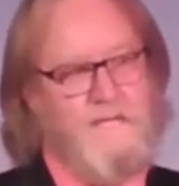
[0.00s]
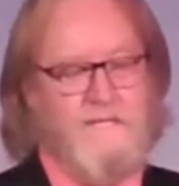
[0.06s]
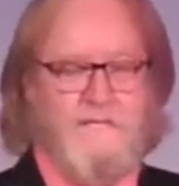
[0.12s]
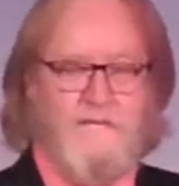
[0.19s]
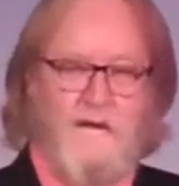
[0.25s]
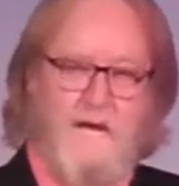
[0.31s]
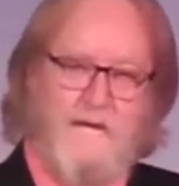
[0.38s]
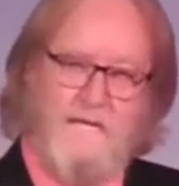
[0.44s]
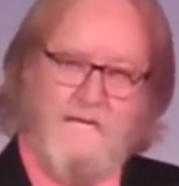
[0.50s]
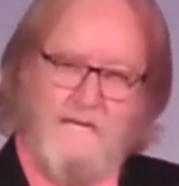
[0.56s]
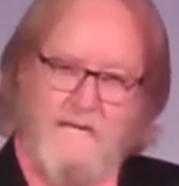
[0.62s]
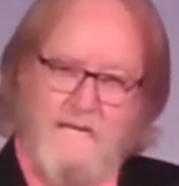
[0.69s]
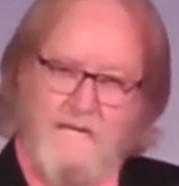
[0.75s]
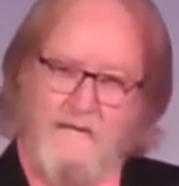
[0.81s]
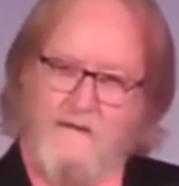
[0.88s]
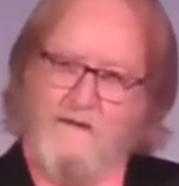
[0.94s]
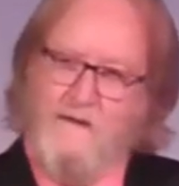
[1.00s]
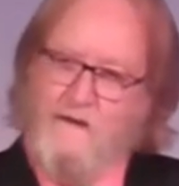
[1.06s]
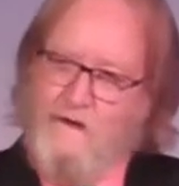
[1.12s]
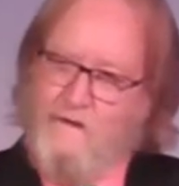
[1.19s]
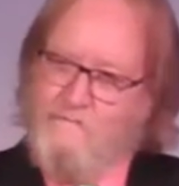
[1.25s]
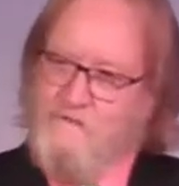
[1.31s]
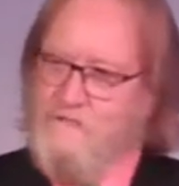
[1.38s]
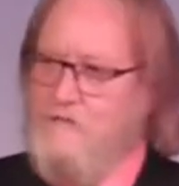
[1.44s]
this idea
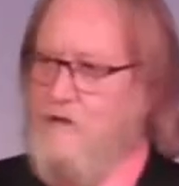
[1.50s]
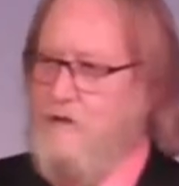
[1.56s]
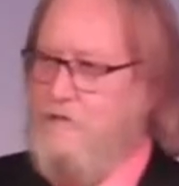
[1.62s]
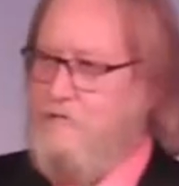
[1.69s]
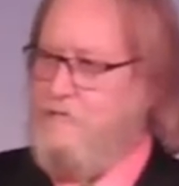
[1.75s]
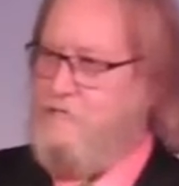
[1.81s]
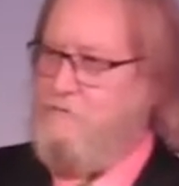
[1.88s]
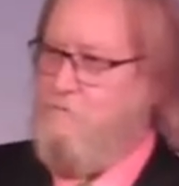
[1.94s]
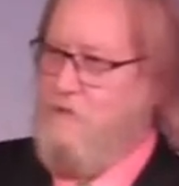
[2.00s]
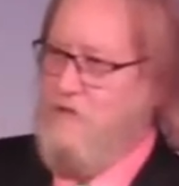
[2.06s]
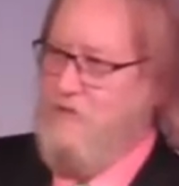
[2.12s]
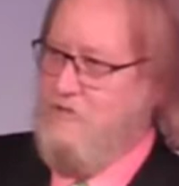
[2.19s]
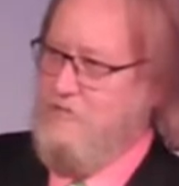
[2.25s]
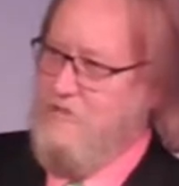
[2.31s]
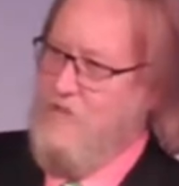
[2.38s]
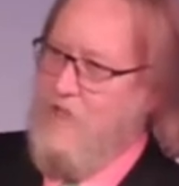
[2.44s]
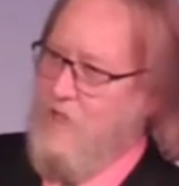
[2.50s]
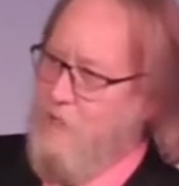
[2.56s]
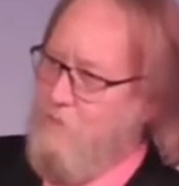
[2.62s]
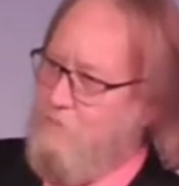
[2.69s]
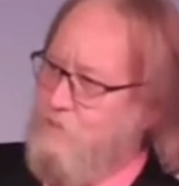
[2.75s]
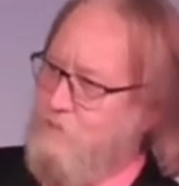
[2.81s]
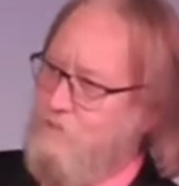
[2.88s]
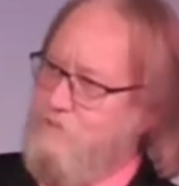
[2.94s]
of silence being the
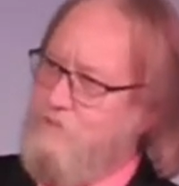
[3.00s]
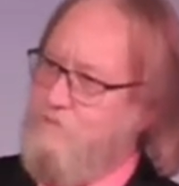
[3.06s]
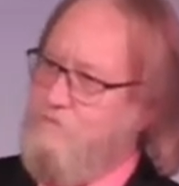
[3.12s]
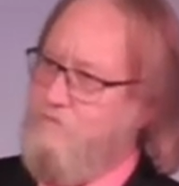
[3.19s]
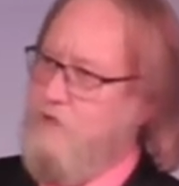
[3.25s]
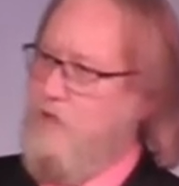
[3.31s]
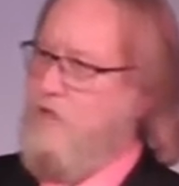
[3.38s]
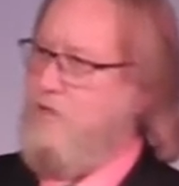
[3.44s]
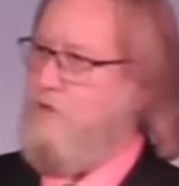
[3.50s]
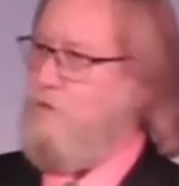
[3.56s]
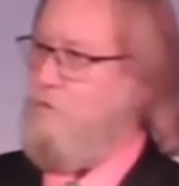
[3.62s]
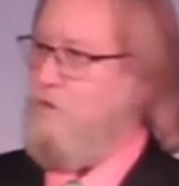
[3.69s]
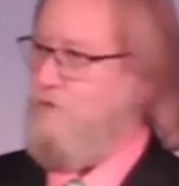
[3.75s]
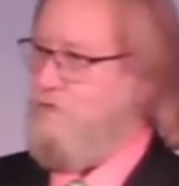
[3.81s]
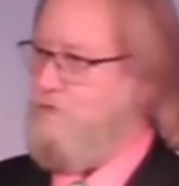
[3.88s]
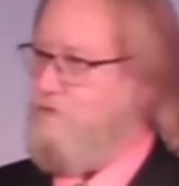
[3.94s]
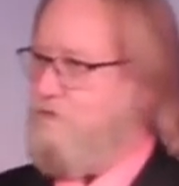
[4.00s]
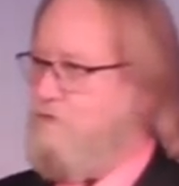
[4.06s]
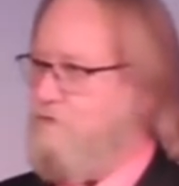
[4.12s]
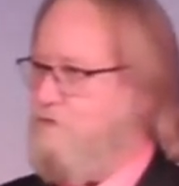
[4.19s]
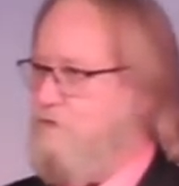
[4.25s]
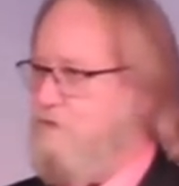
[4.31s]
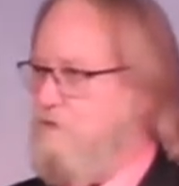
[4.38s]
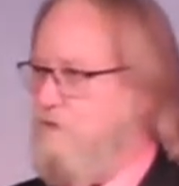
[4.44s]
absence of language
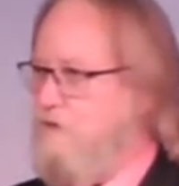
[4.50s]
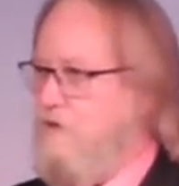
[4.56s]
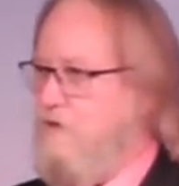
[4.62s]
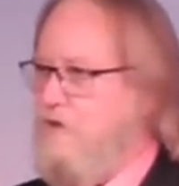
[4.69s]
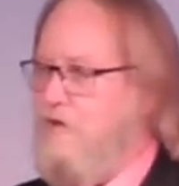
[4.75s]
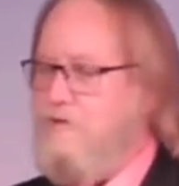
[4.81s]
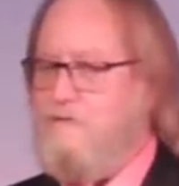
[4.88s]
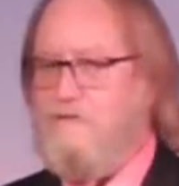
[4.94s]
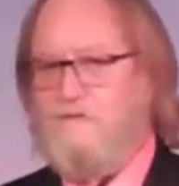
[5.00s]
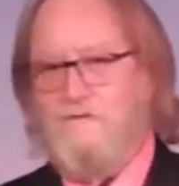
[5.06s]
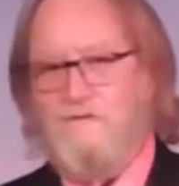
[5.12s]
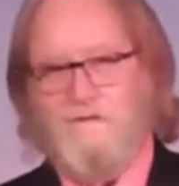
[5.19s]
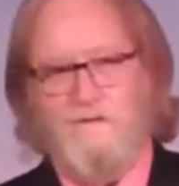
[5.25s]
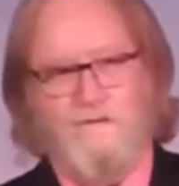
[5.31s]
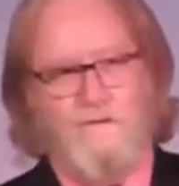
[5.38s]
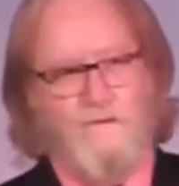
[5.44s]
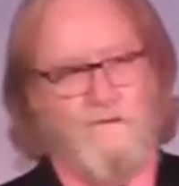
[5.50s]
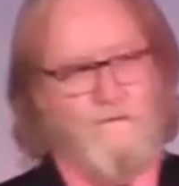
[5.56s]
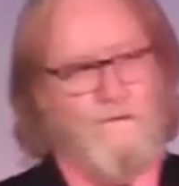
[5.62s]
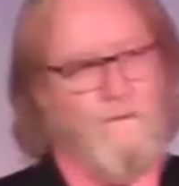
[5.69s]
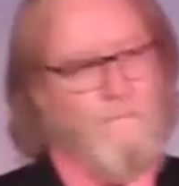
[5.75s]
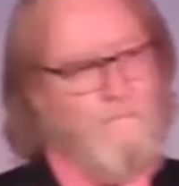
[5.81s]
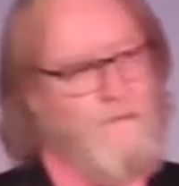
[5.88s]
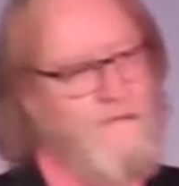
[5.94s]
and
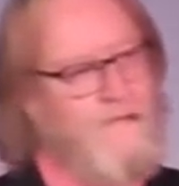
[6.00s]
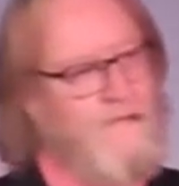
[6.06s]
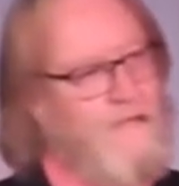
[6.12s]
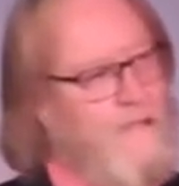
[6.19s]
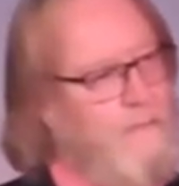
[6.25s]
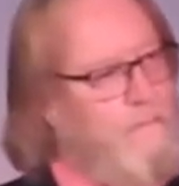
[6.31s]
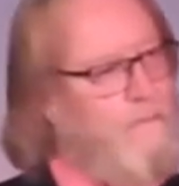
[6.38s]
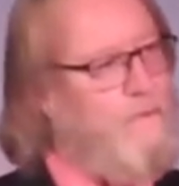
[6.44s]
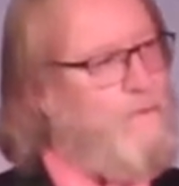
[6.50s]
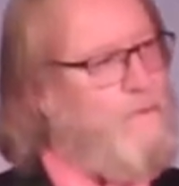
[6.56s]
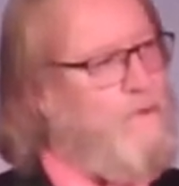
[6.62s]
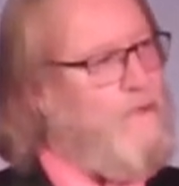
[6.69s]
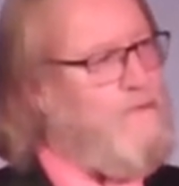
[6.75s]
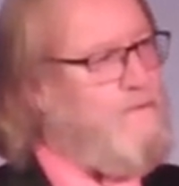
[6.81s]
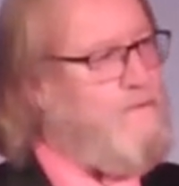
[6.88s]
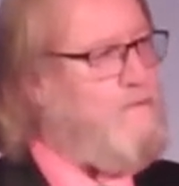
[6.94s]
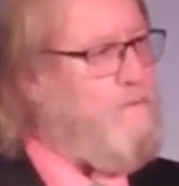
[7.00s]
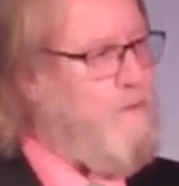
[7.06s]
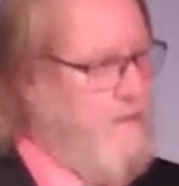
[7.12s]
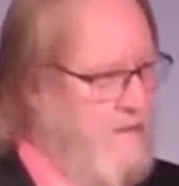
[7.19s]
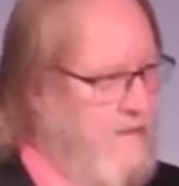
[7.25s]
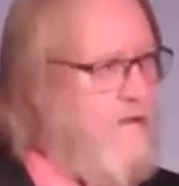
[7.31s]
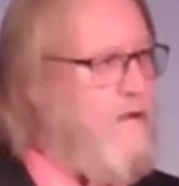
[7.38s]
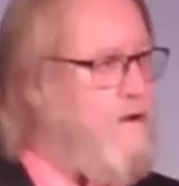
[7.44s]
still being able
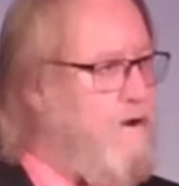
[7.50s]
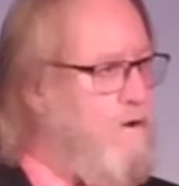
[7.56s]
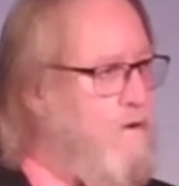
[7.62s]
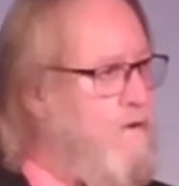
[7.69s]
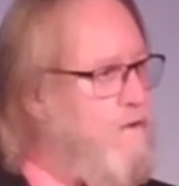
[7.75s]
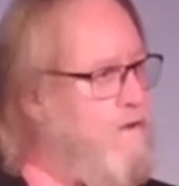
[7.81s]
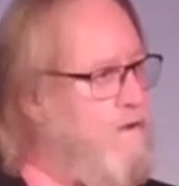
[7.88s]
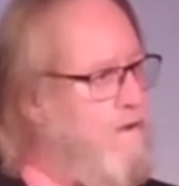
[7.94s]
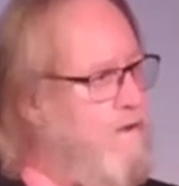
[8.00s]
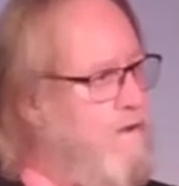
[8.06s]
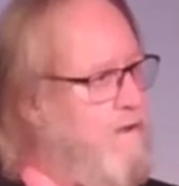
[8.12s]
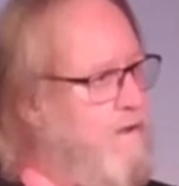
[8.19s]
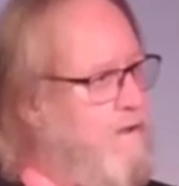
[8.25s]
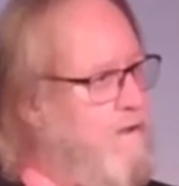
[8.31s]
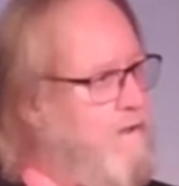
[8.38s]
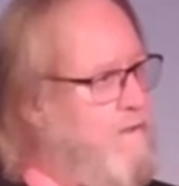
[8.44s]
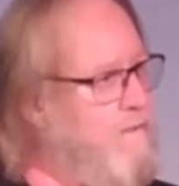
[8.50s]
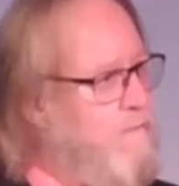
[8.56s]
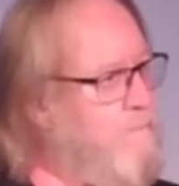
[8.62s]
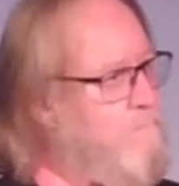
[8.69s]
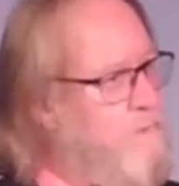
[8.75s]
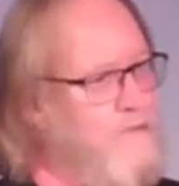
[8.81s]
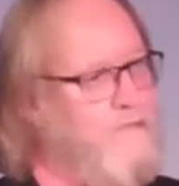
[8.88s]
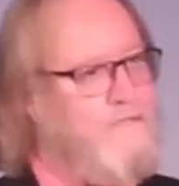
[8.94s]
to hear
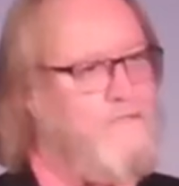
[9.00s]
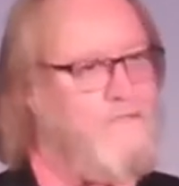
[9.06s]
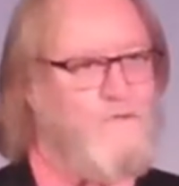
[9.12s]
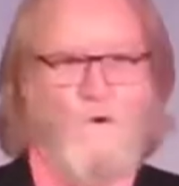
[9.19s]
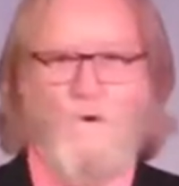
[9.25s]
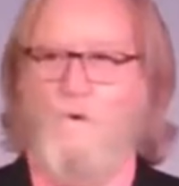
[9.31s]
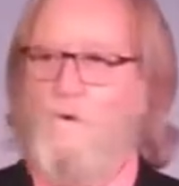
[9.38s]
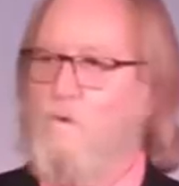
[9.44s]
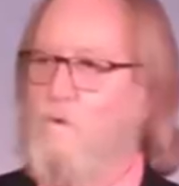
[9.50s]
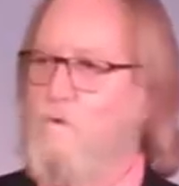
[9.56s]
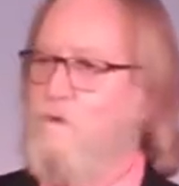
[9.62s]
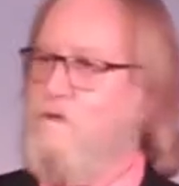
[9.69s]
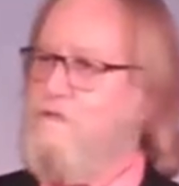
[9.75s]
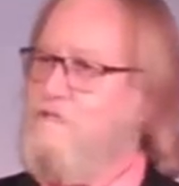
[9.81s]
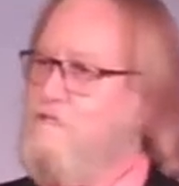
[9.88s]
my soul